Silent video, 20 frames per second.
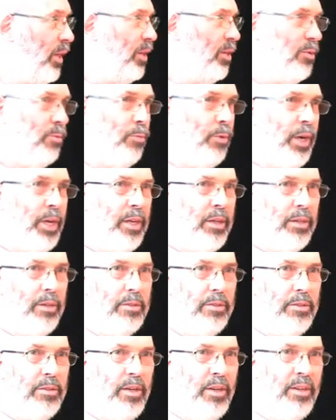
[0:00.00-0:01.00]
these
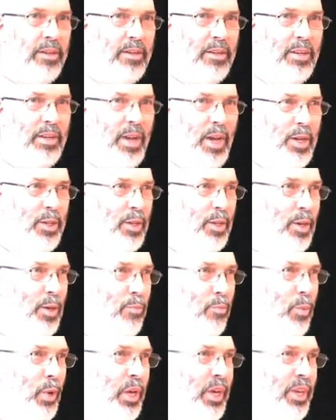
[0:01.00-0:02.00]
rings and other
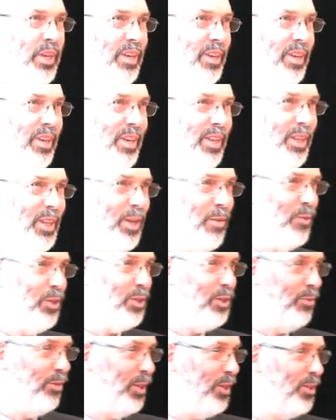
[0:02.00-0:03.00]
bling. They
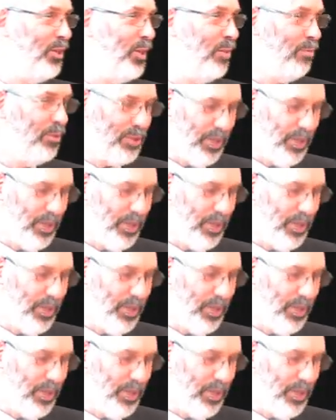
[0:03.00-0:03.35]
must have had some